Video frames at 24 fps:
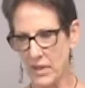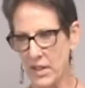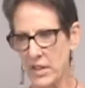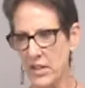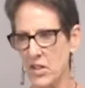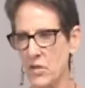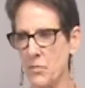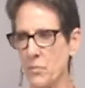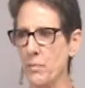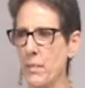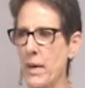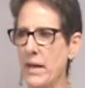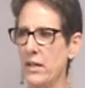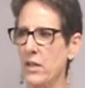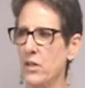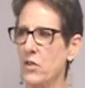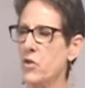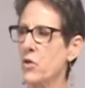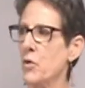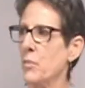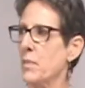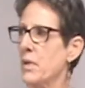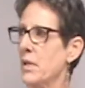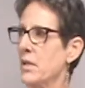in his
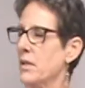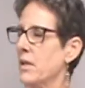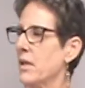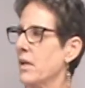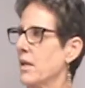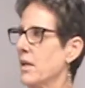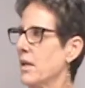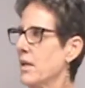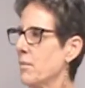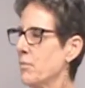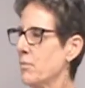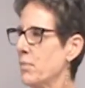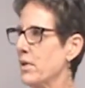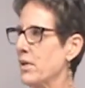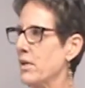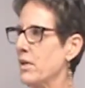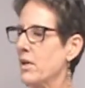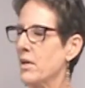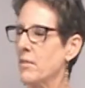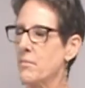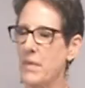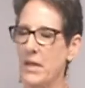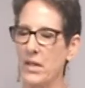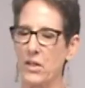Meta-Human
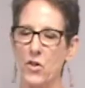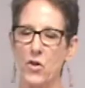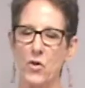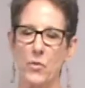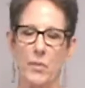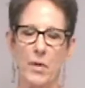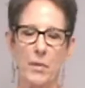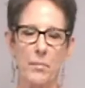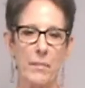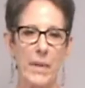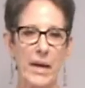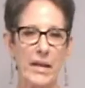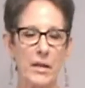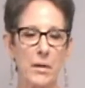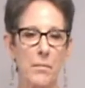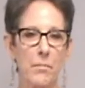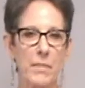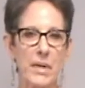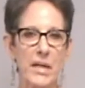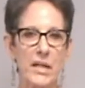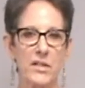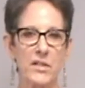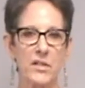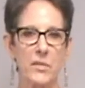book, Meta-Human,
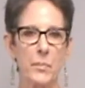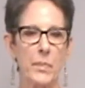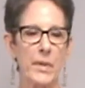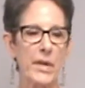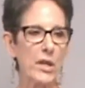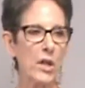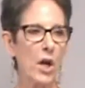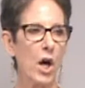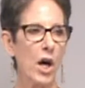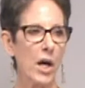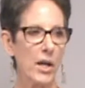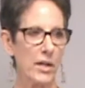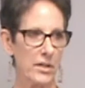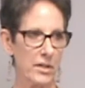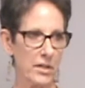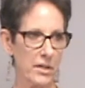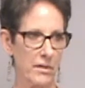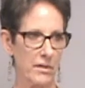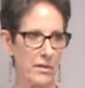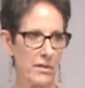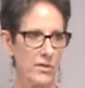meta means beyond.